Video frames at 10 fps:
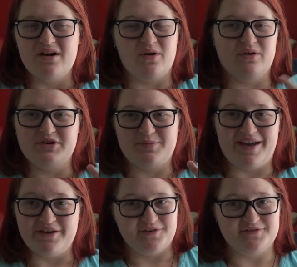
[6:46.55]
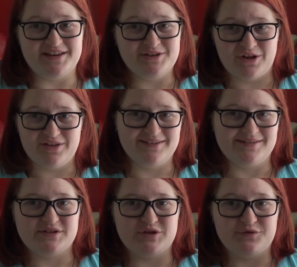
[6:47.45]
or you pay
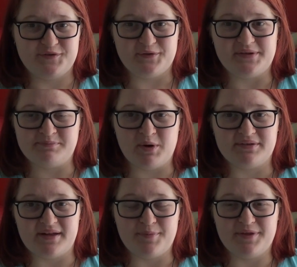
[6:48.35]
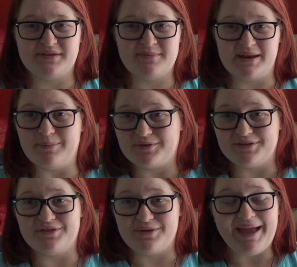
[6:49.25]
$15 to fill this box up with as many books
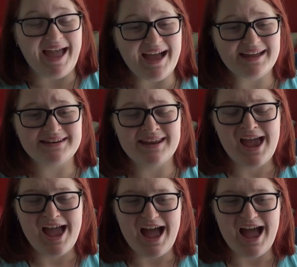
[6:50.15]
as you can.